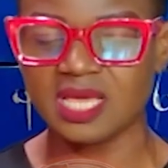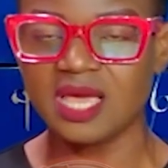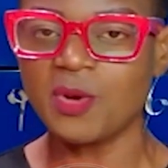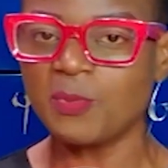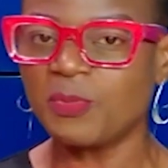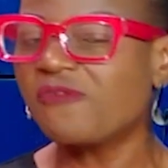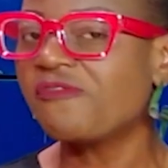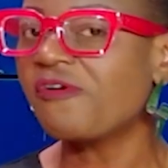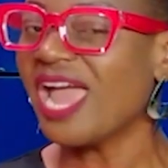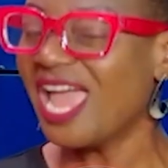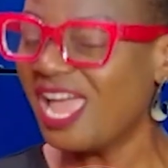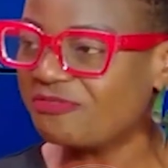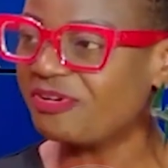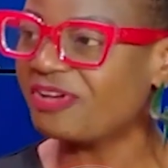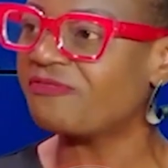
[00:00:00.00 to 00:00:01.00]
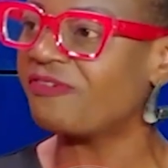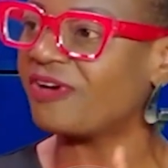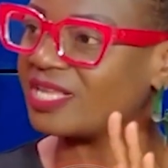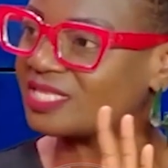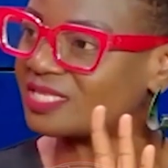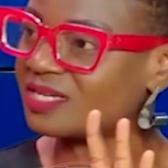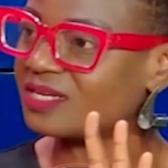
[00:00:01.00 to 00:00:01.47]
But for every
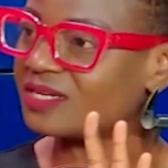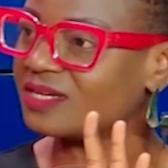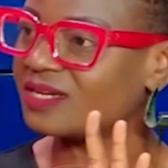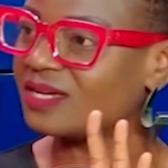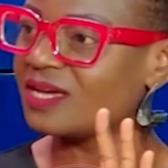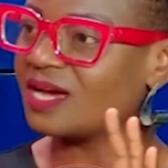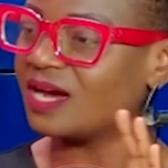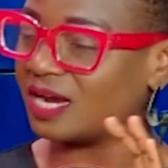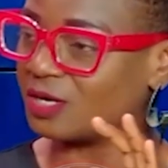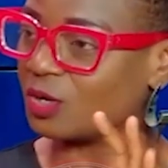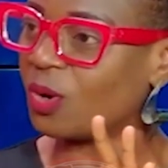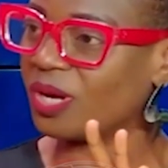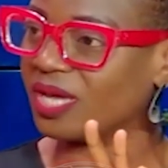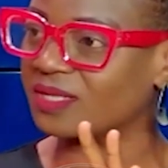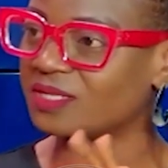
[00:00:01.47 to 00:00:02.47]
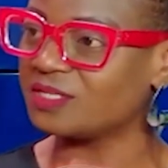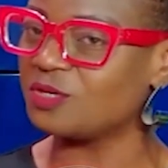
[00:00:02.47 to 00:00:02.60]
fat and oil,